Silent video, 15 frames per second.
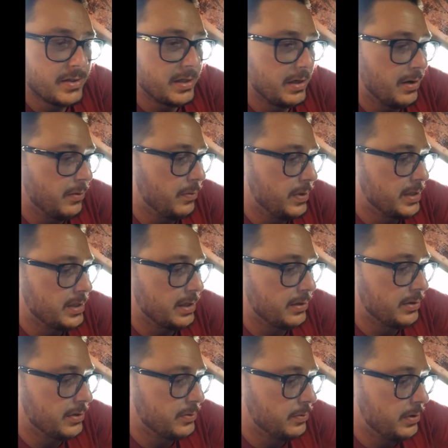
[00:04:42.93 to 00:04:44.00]
so you know which
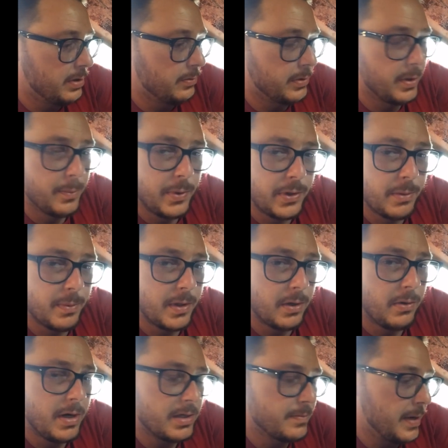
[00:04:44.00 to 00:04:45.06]
cylinder's what when you're putting your plug
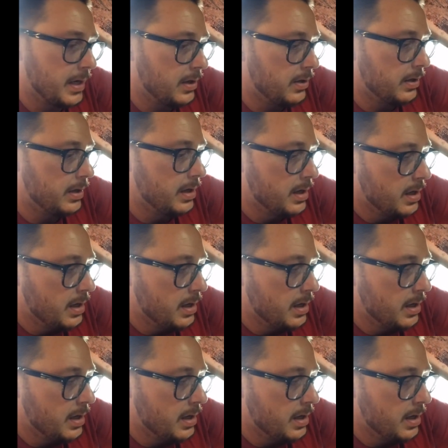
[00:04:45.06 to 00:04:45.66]
wires back on.